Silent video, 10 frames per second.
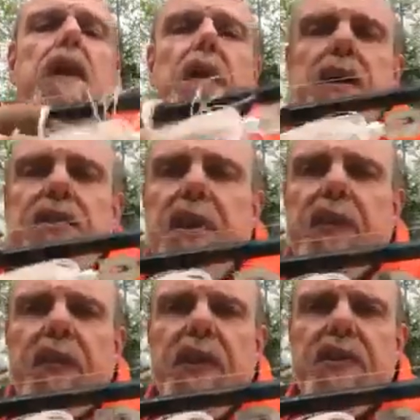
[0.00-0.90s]

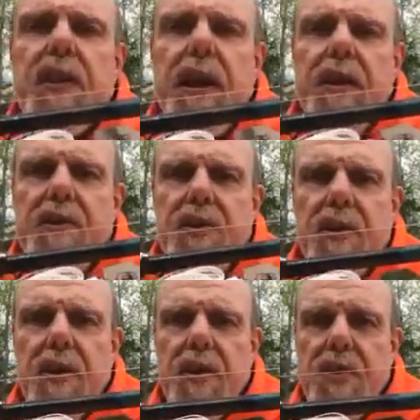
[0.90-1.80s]
6'6",
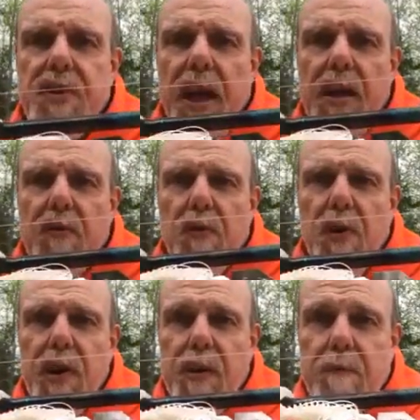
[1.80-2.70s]
St.
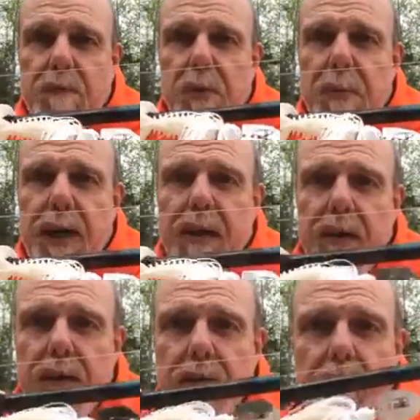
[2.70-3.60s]
Croix Premier.
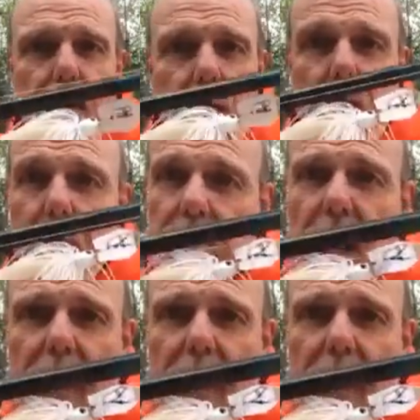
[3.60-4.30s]
Not a